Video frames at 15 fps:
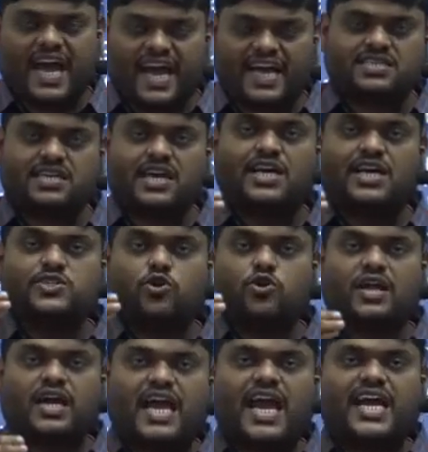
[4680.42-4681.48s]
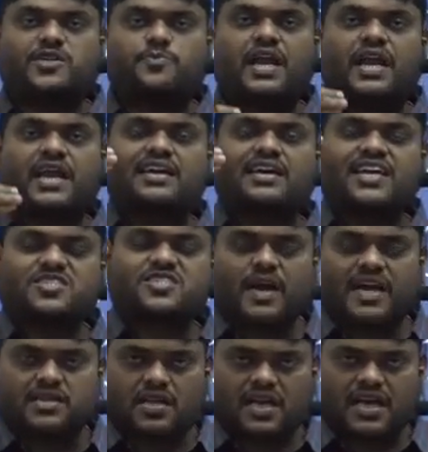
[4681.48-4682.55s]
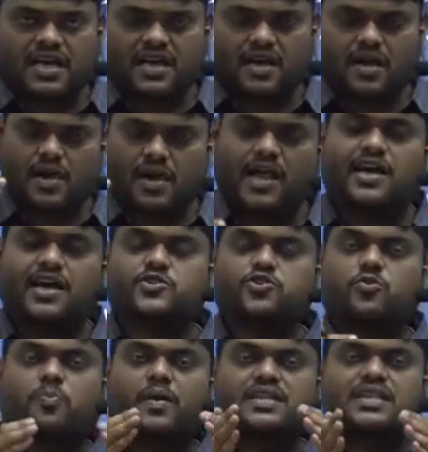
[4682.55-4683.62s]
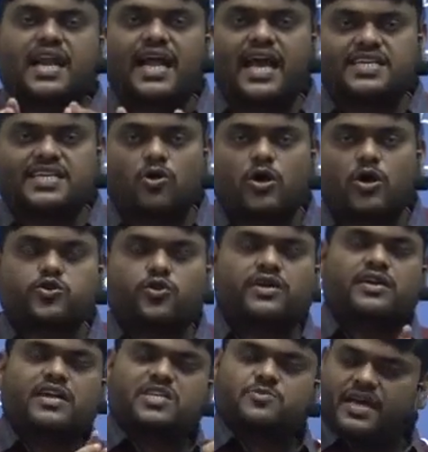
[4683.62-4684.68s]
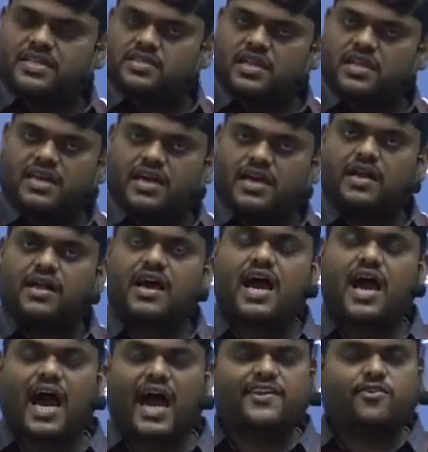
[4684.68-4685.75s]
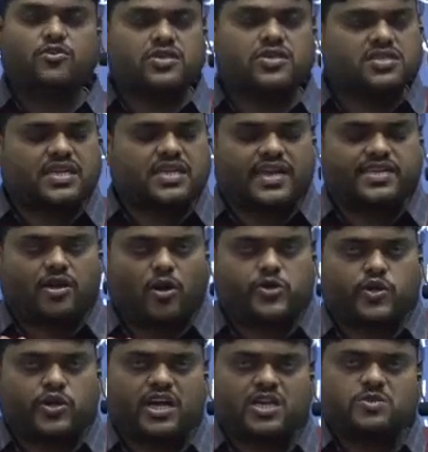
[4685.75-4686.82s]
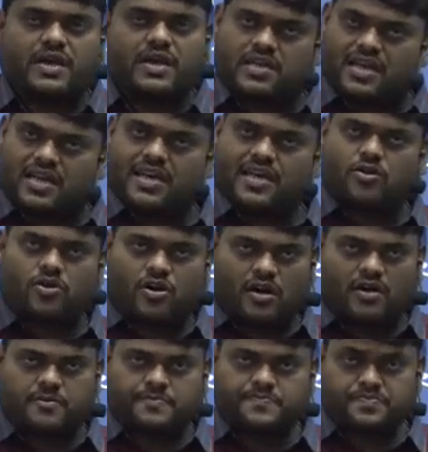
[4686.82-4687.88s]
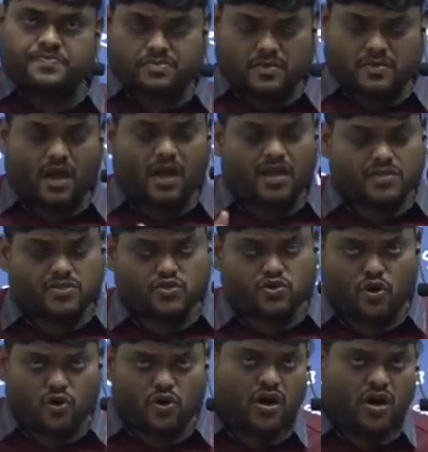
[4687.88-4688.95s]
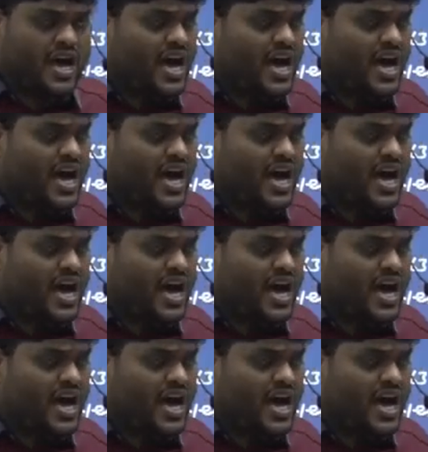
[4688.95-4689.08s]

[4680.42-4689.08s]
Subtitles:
age, your age will increase by 3 year. Your brother age is also increased by 3 year, and your sister age is also increased by 3 year or not? So,